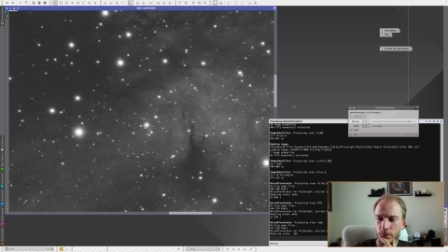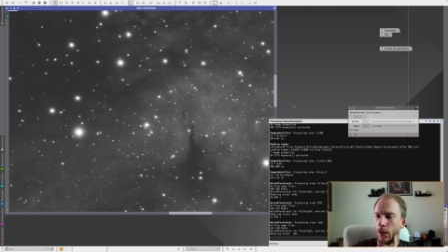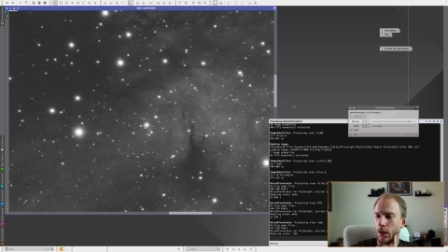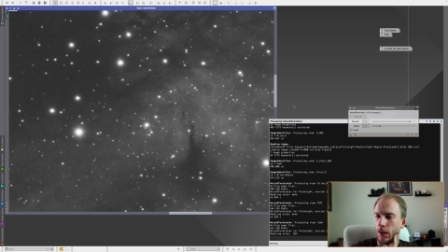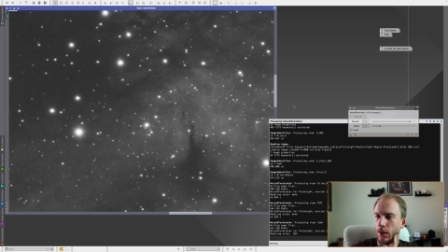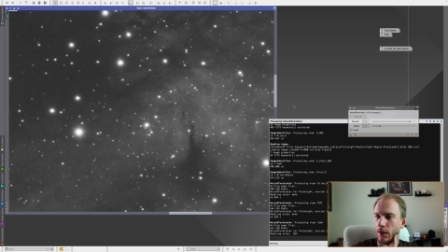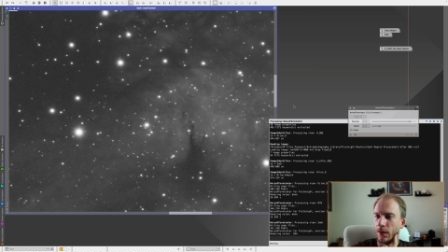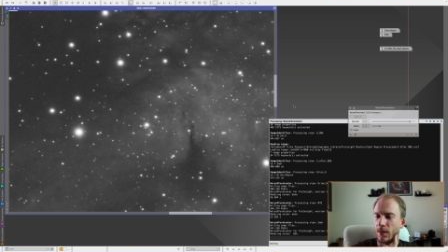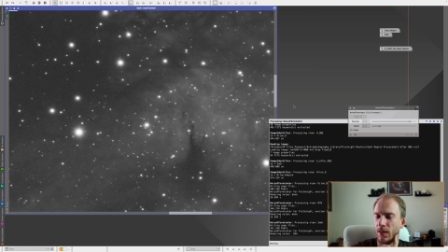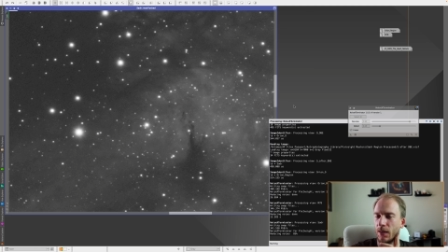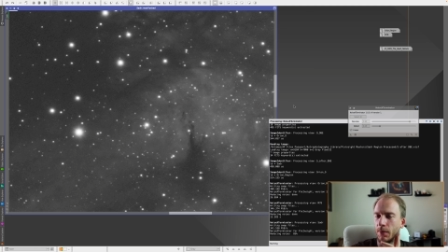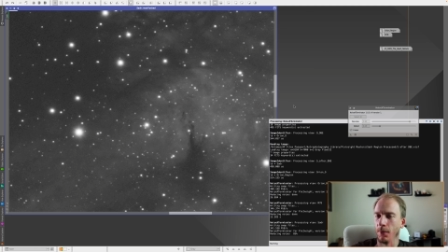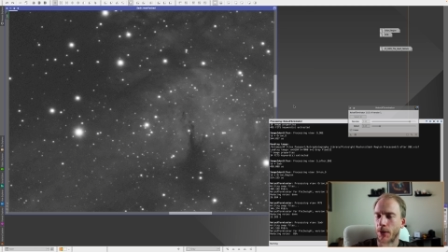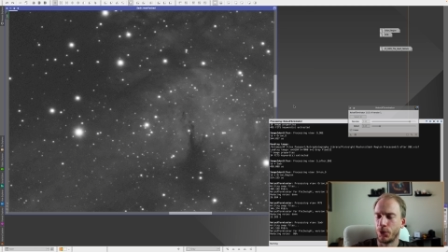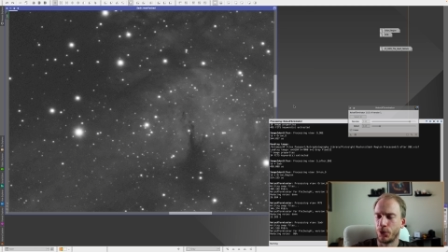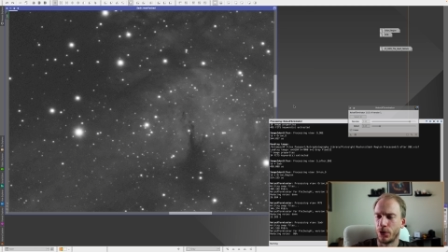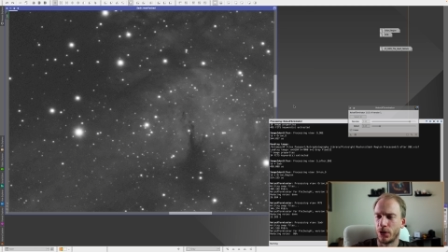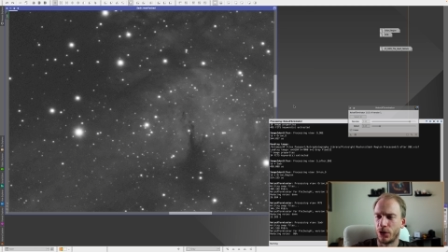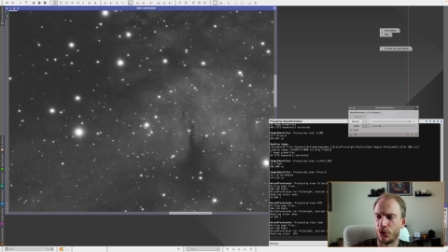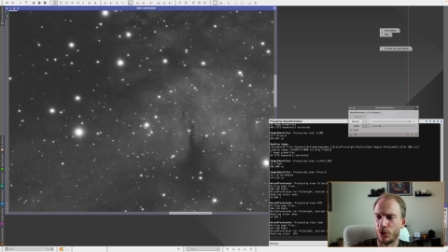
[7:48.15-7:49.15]
And this image
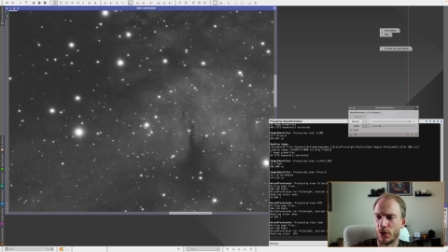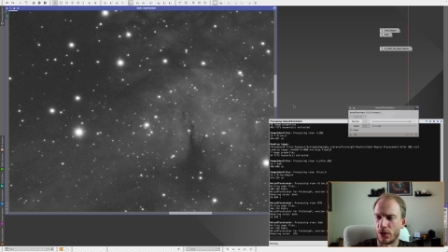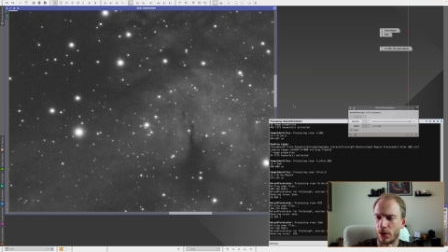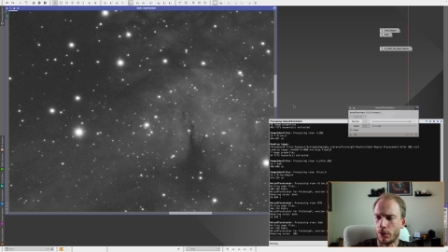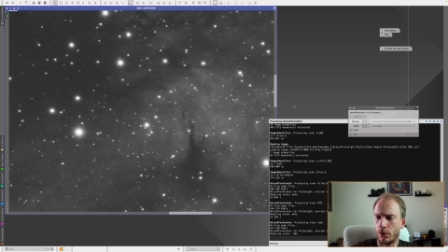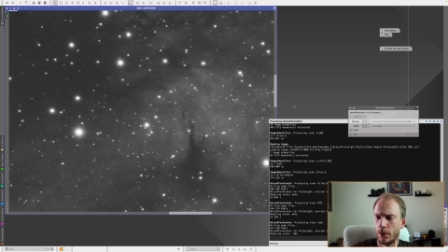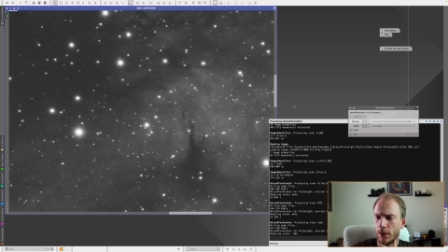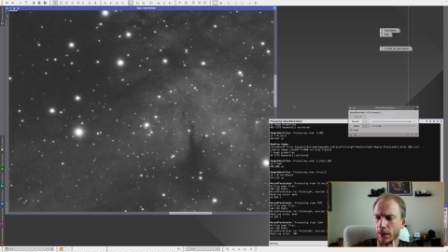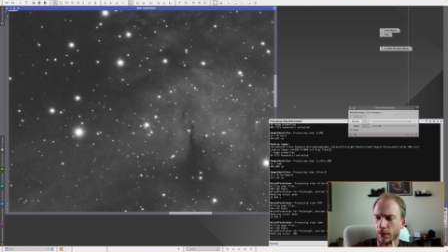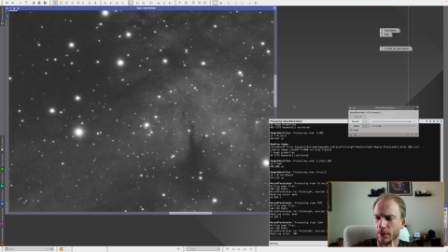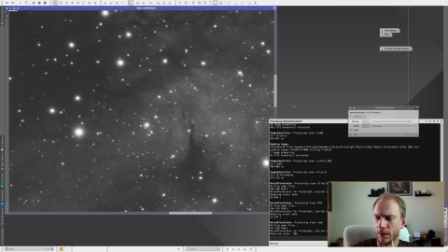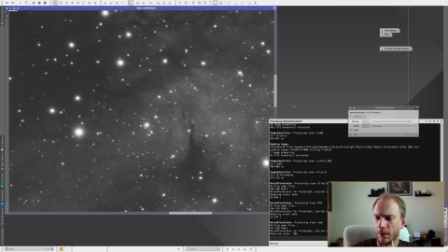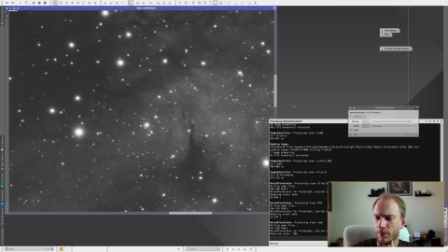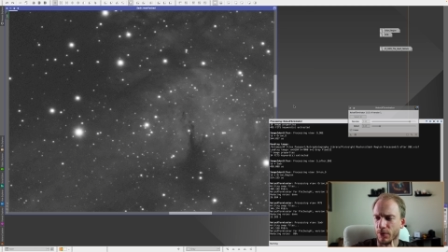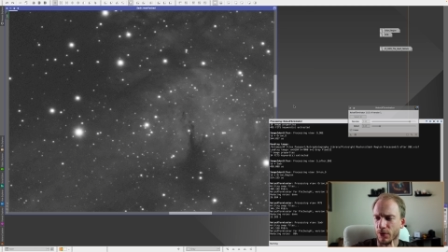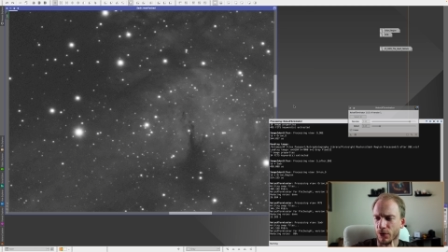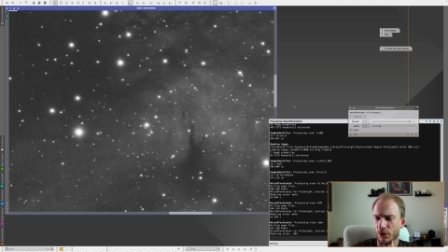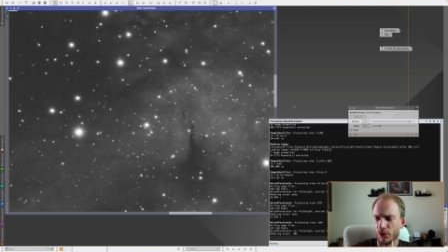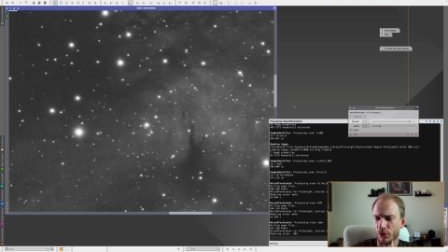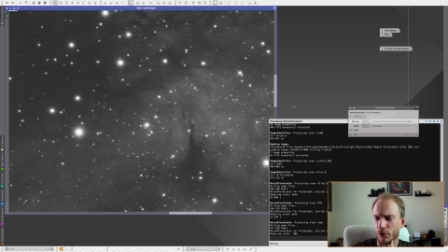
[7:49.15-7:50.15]
was drizzled like
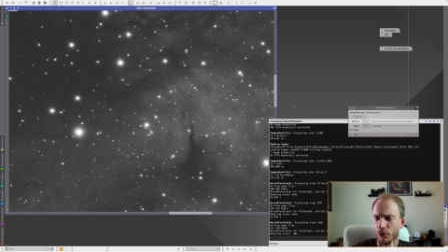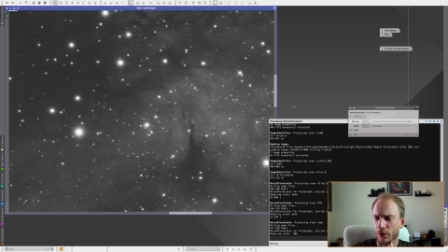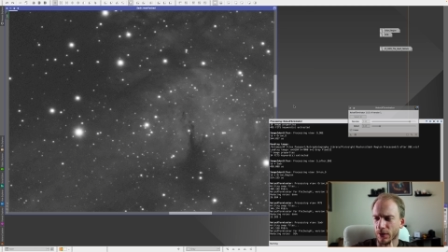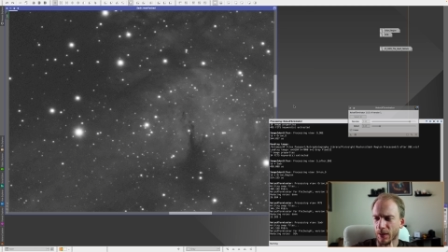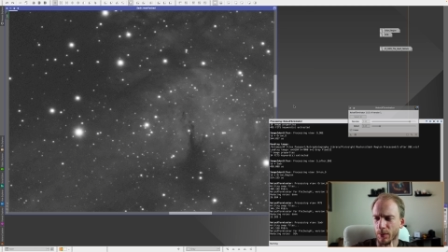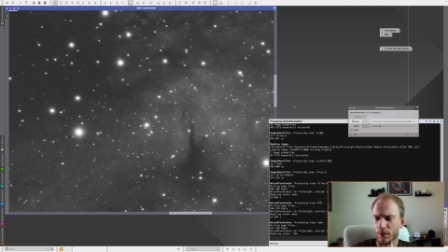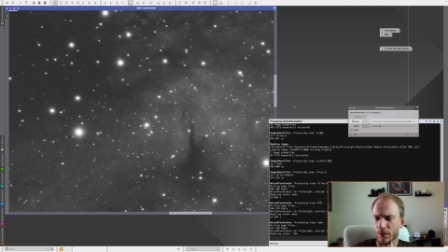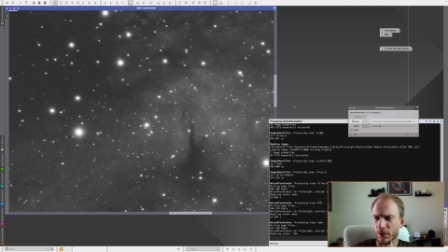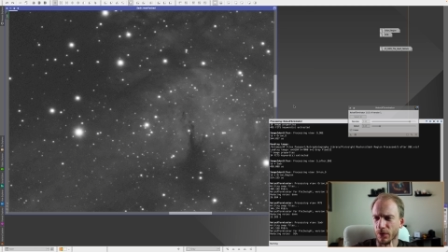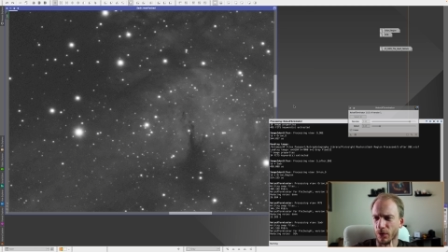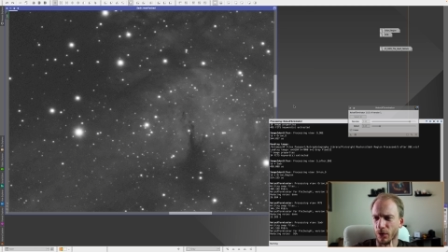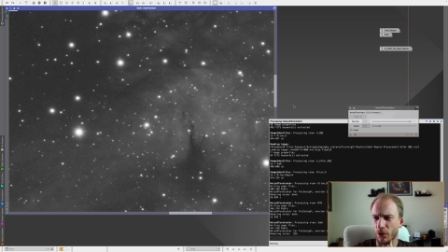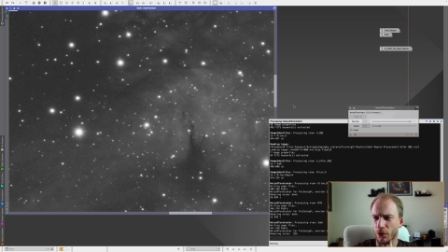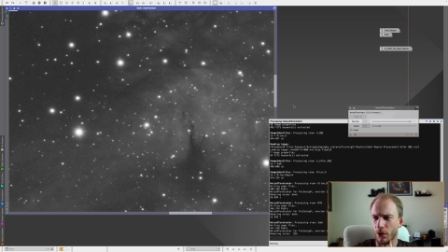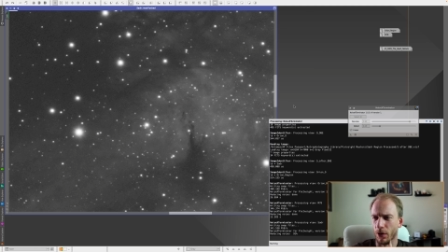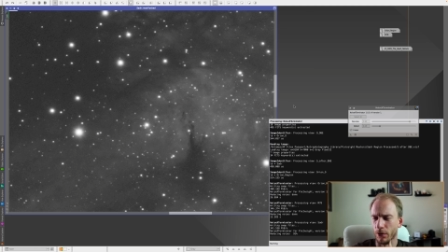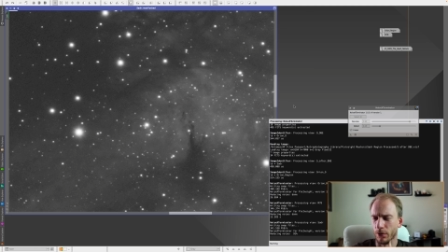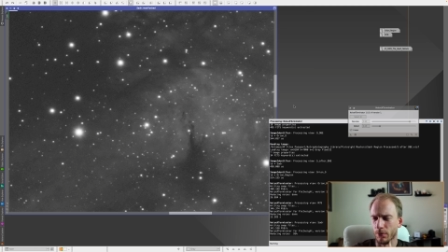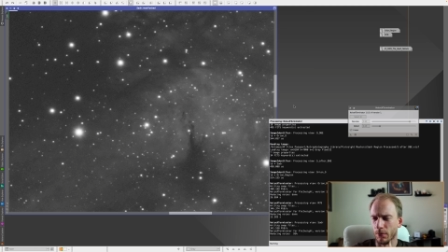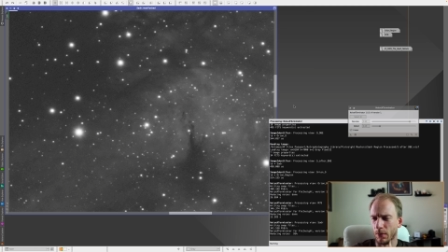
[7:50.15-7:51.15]
times two or times
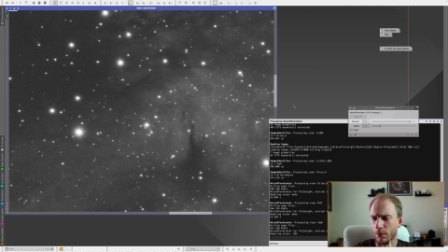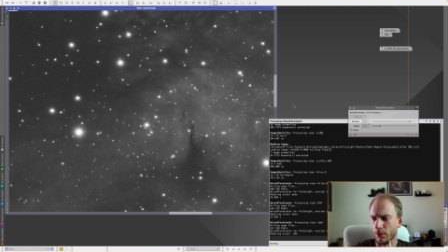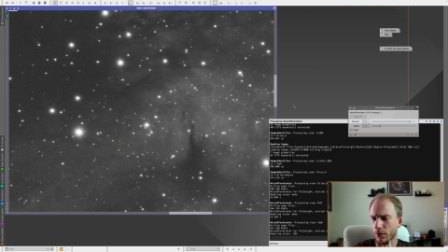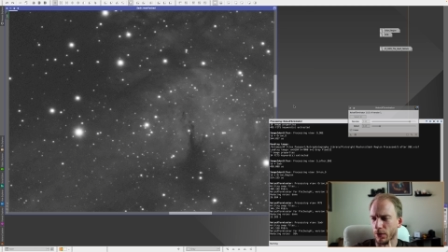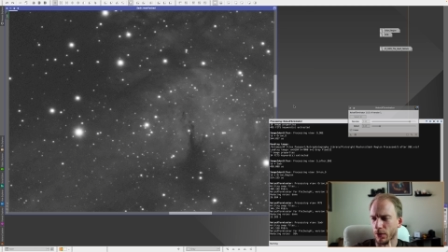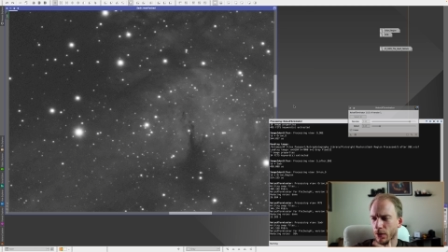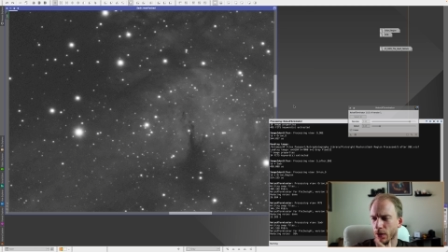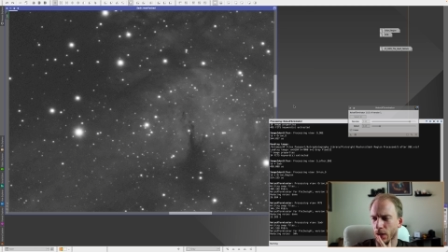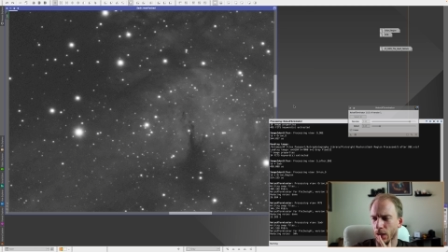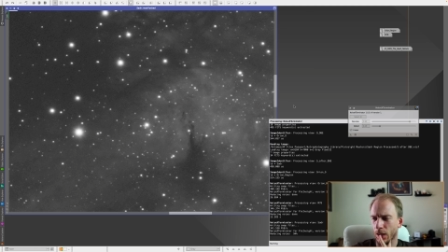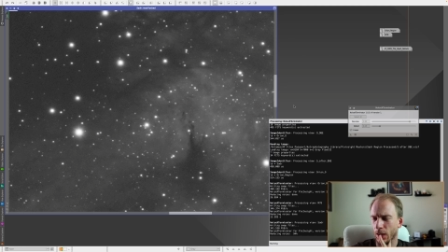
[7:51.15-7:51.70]
four, I don't remember.